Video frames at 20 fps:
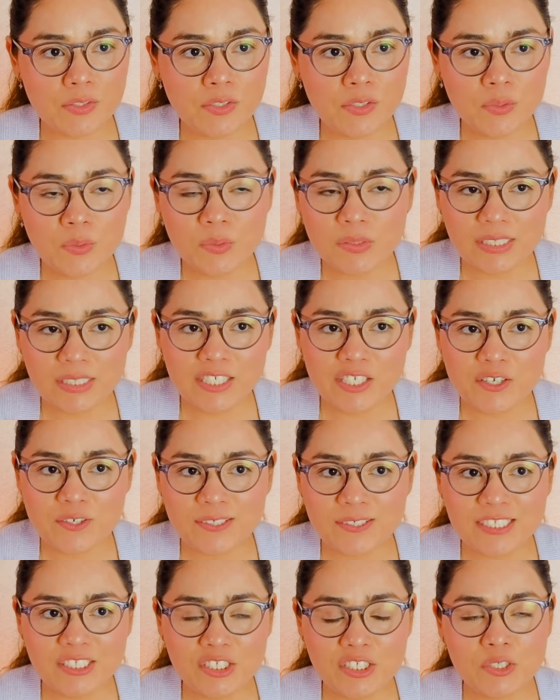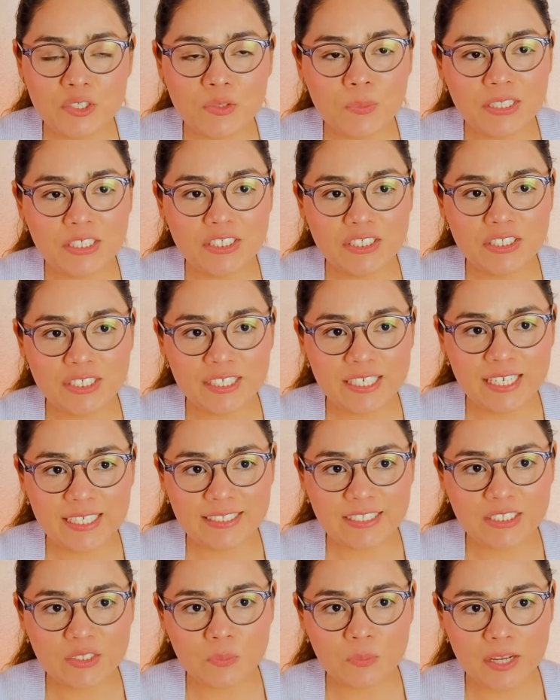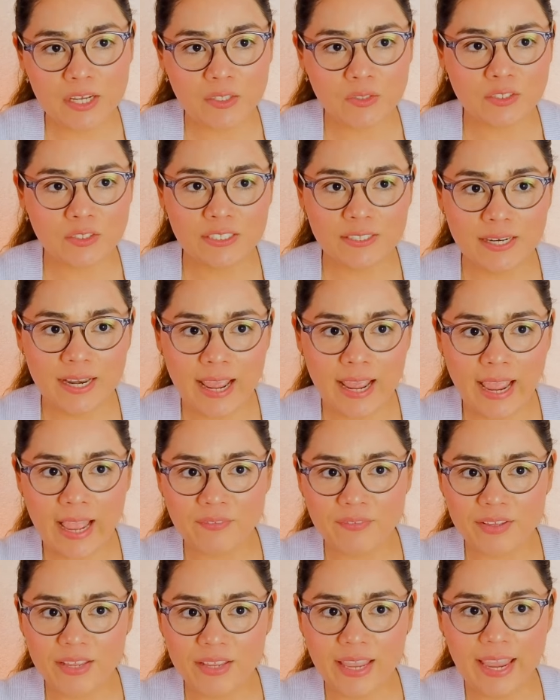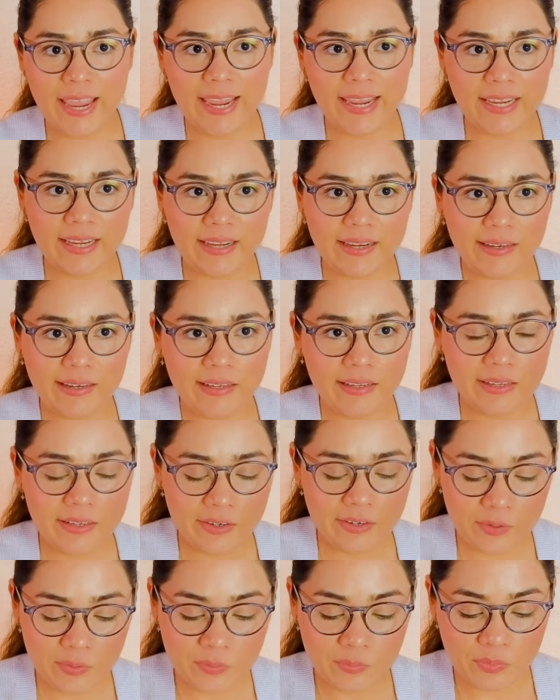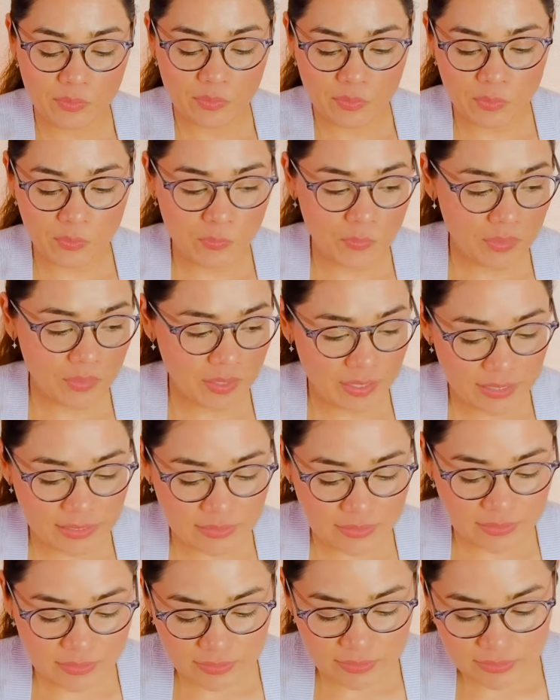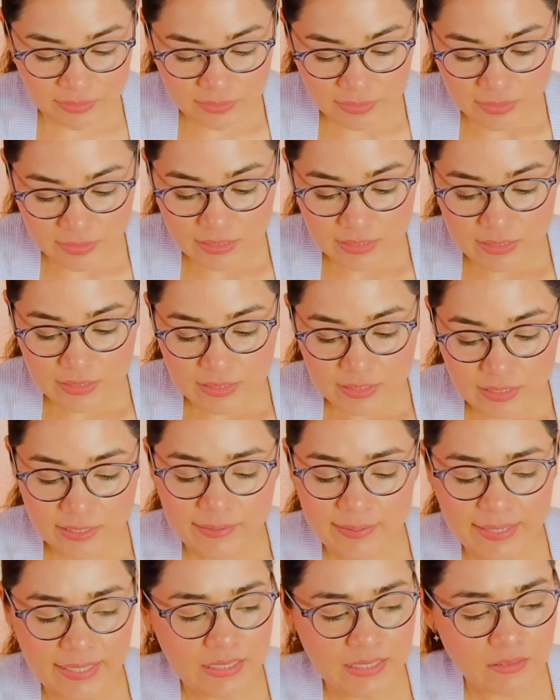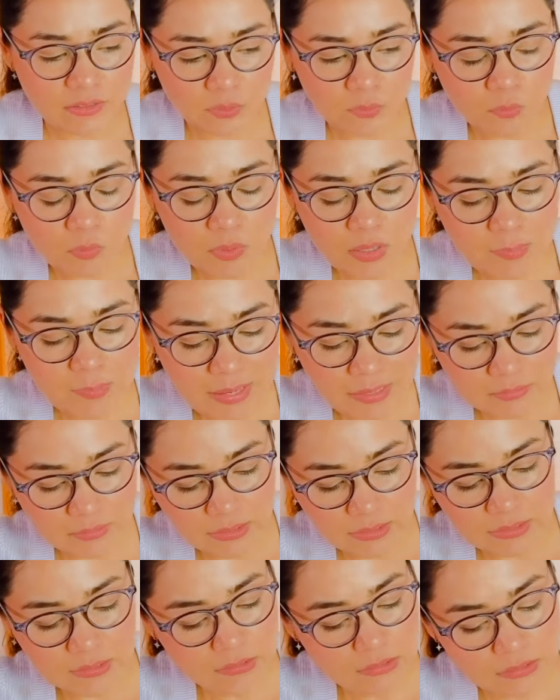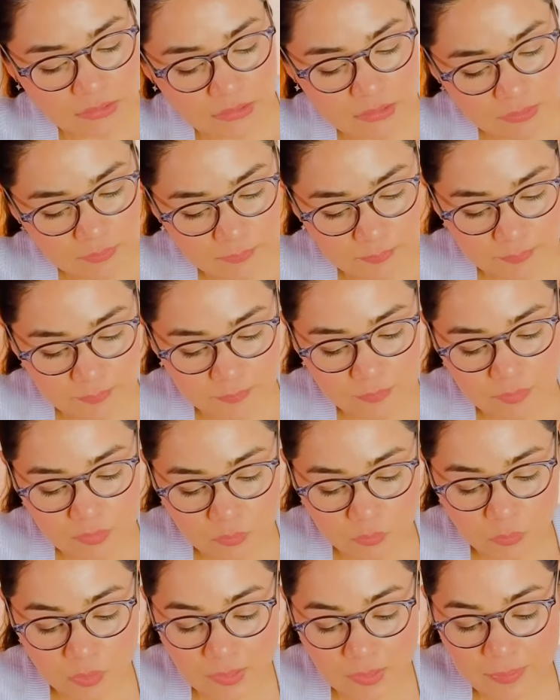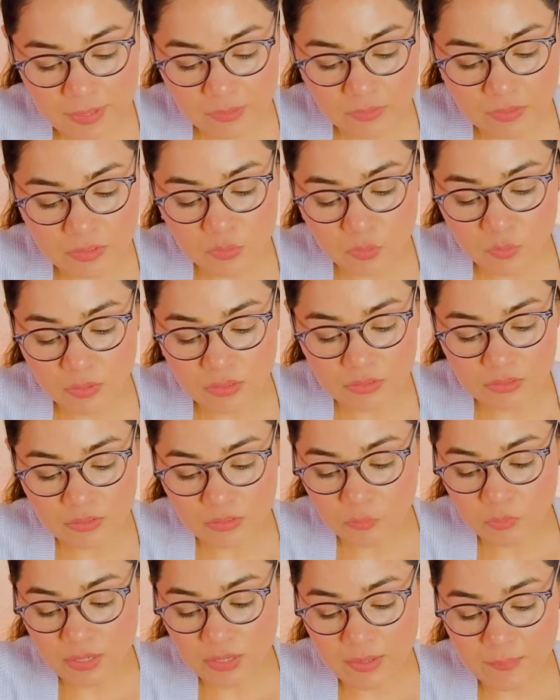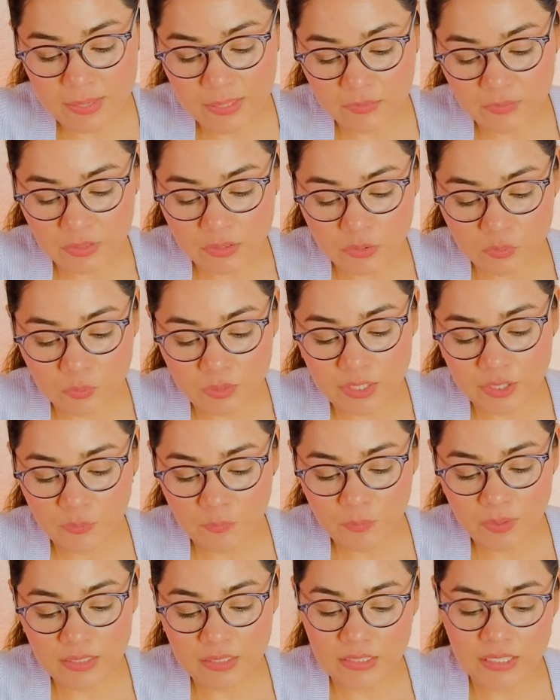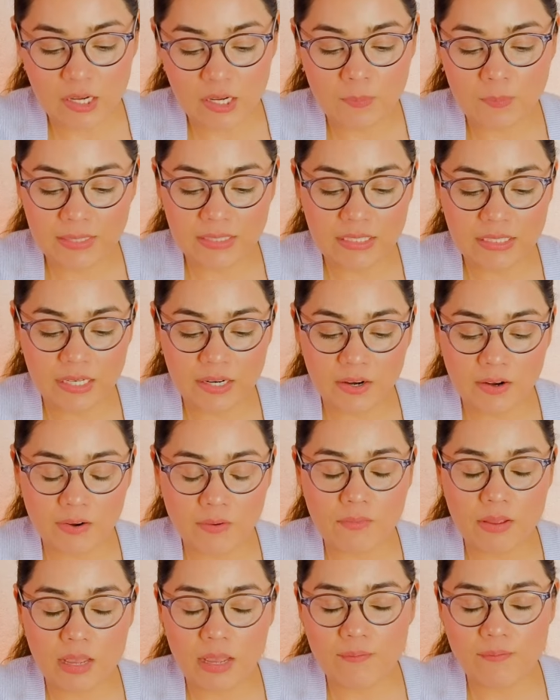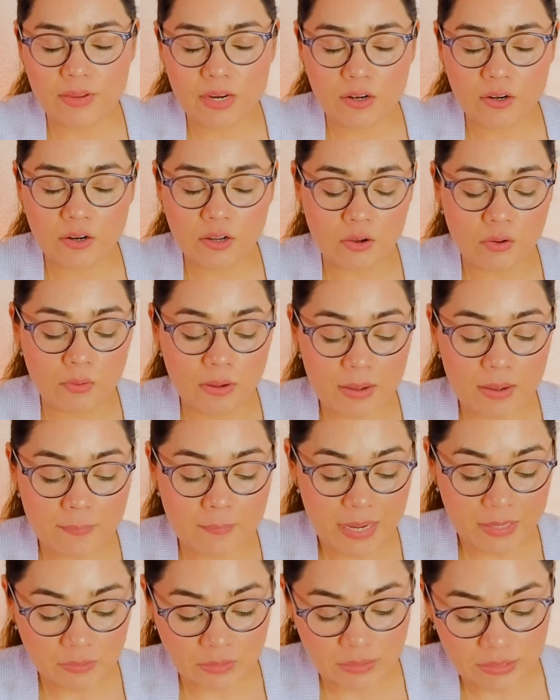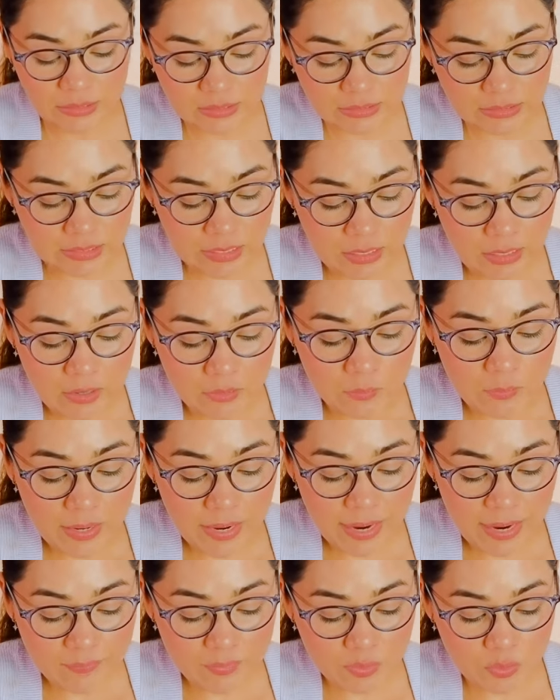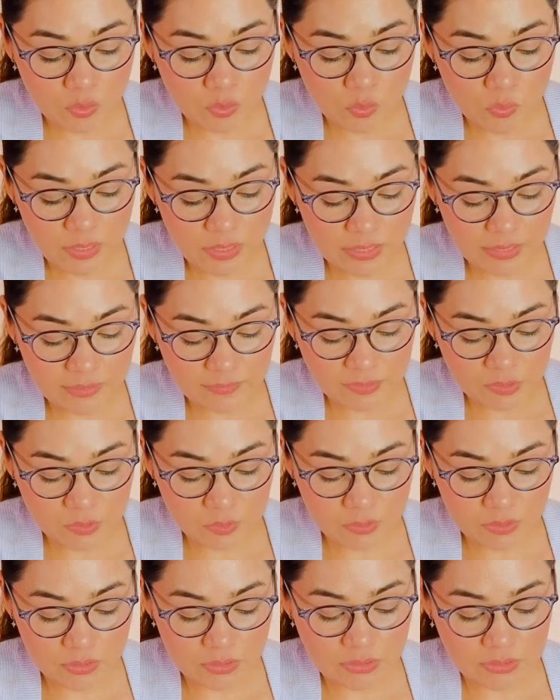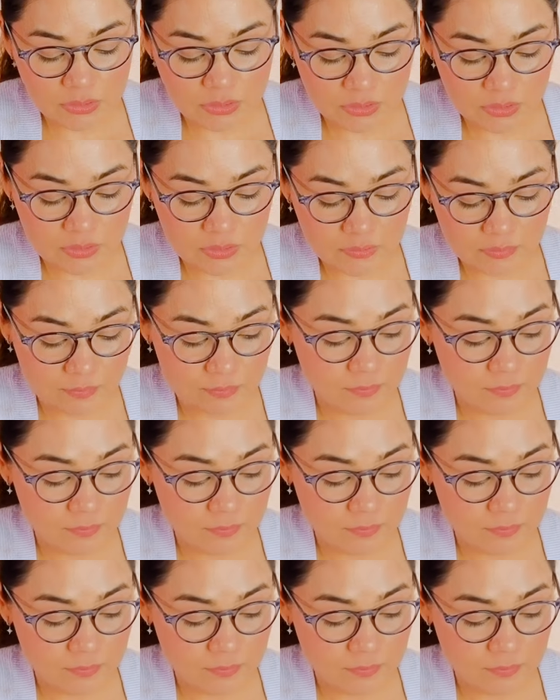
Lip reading: using your intuition as well to navigate, you know, through this. All right, so what about this? What about this? What about this? What do you want to tell my dear Virgo about this? We have the Queen of Swords.